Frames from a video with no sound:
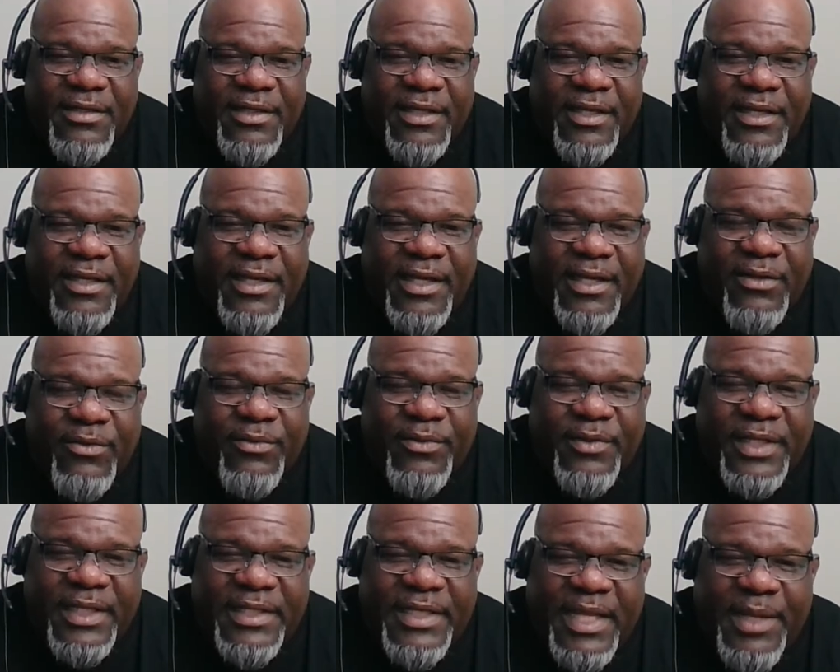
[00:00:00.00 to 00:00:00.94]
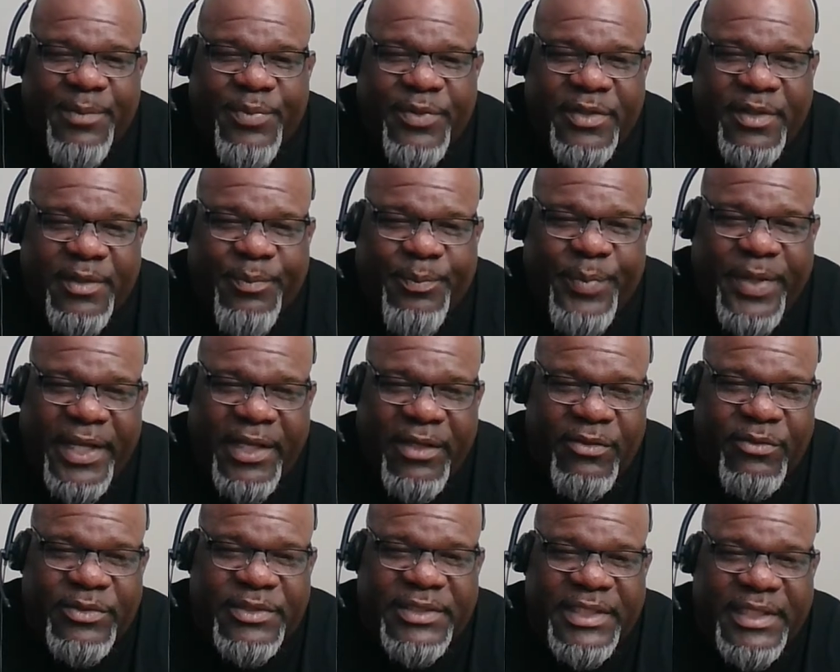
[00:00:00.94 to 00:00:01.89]
Yeah, I don't think they put a
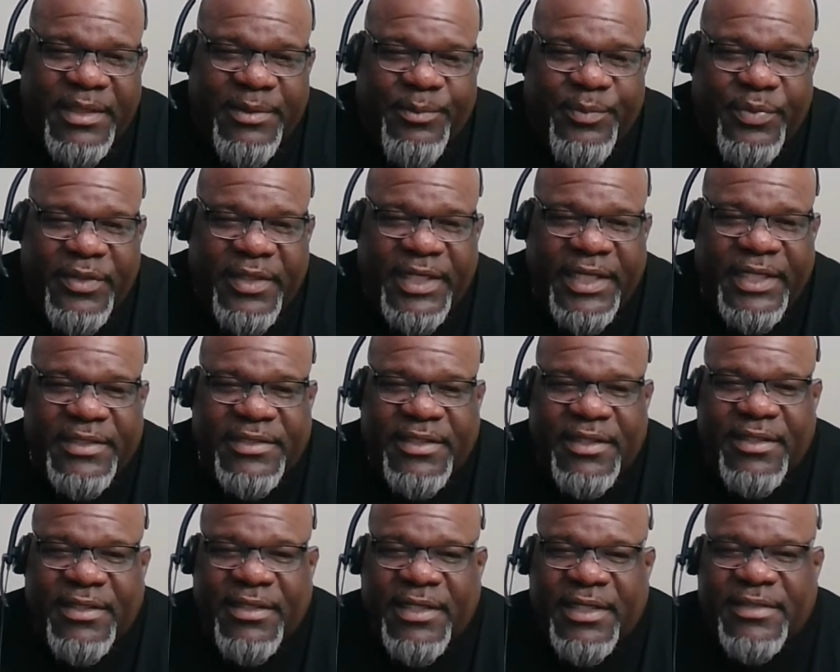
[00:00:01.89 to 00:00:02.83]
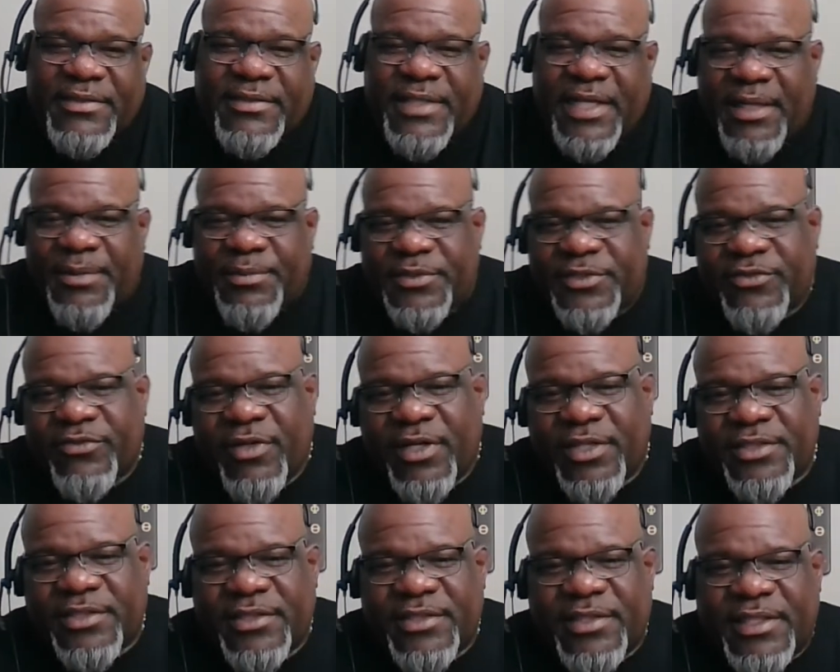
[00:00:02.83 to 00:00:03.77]
penalty in place unless that
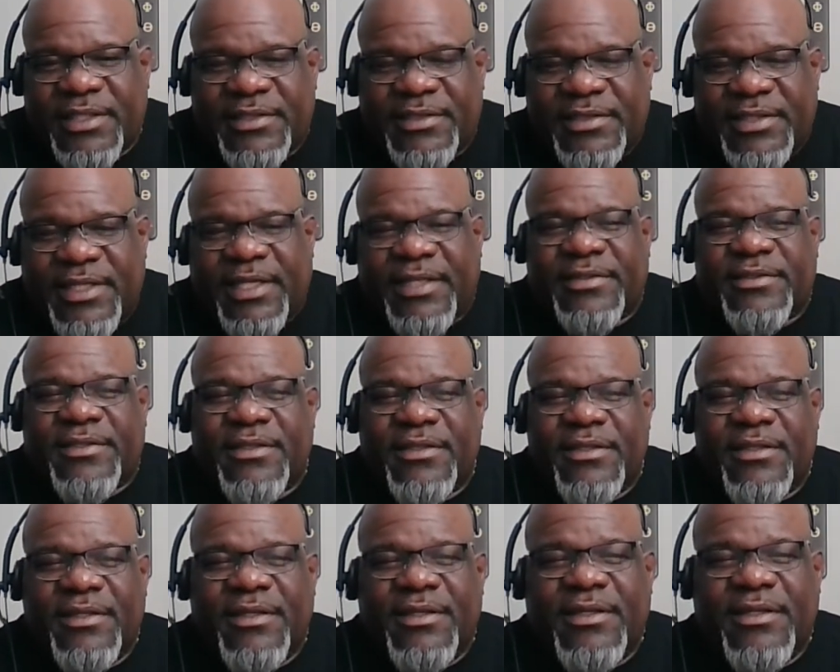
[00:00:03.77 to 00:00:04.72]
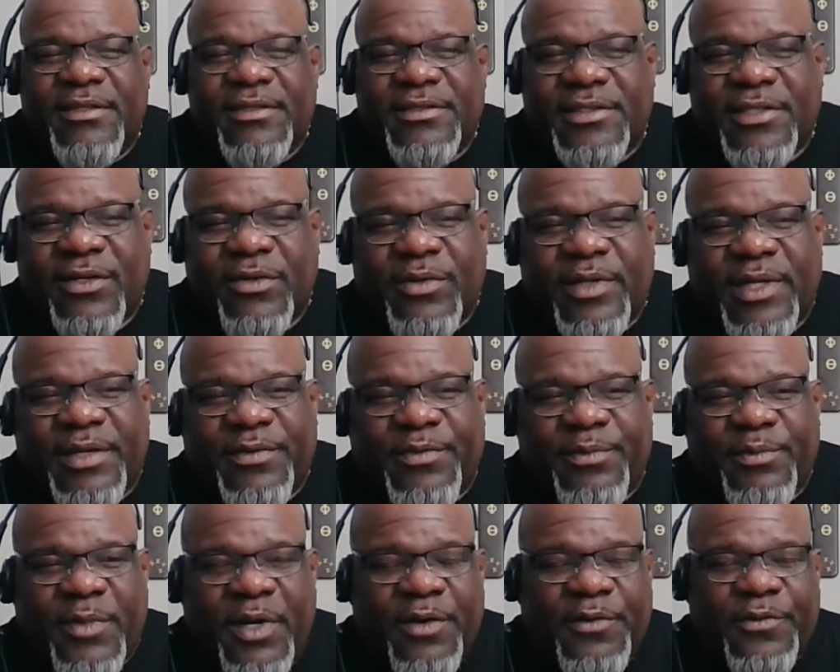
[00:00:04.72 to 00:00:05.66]
obstruction exists. So if
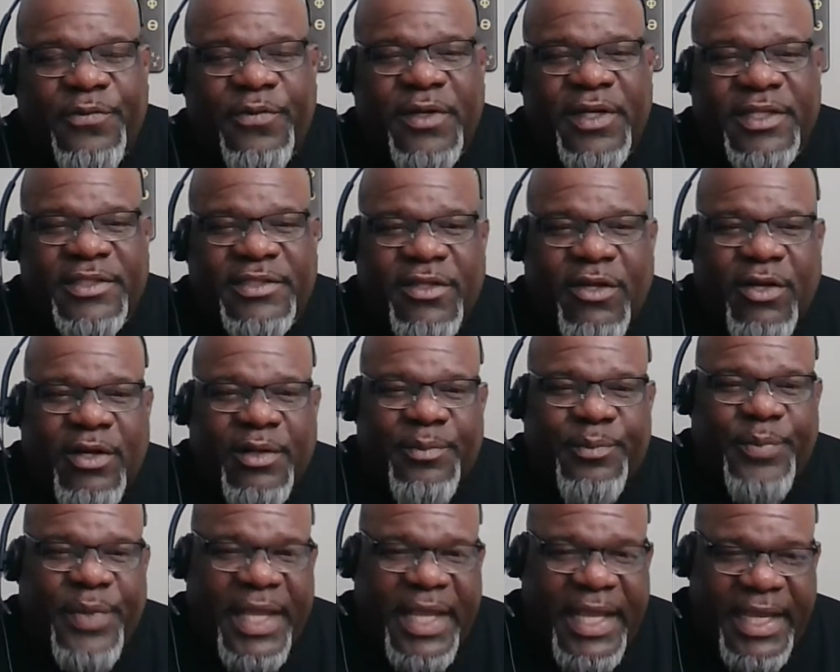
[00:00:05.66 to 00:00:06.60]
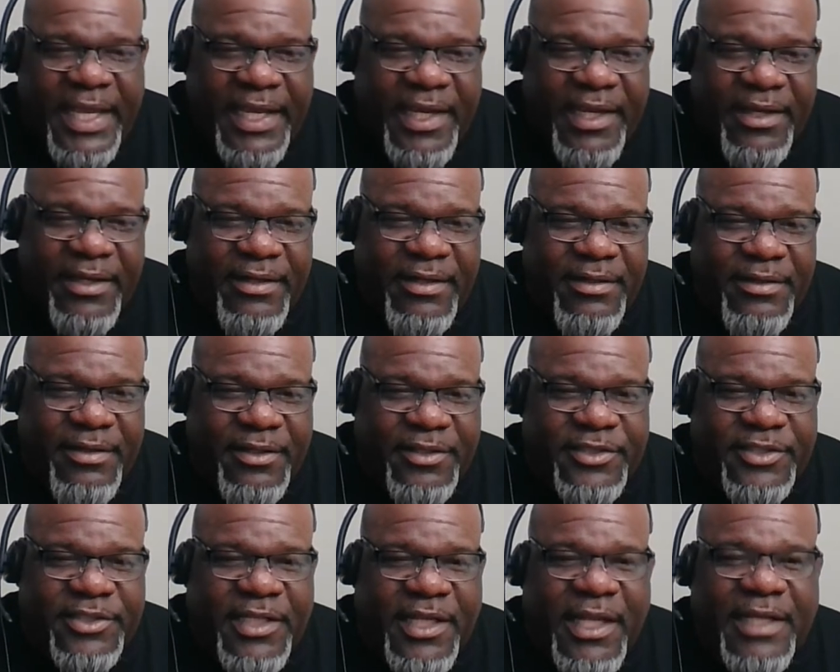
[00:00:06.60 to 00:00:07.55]
motherfuckers aren't paying their
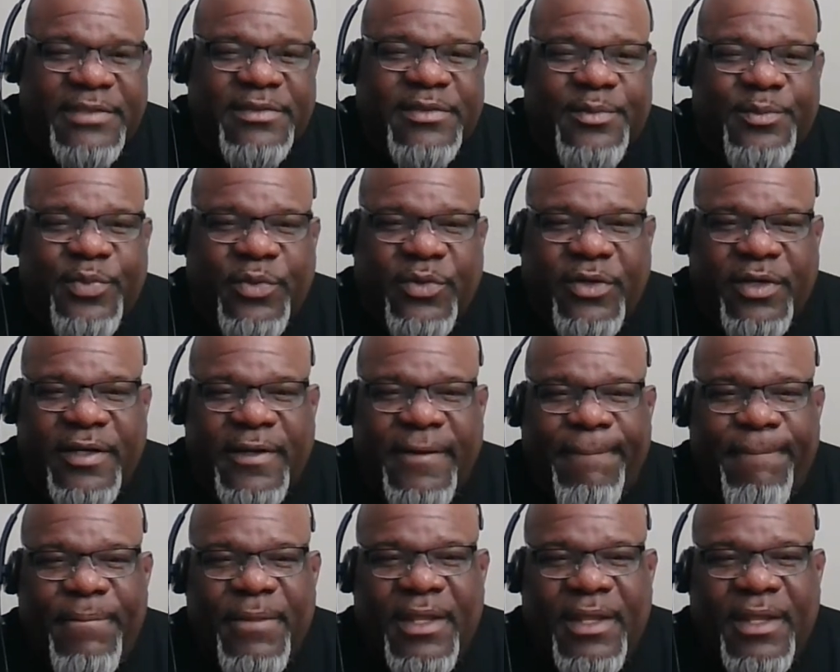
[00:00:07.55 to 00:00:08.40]
child support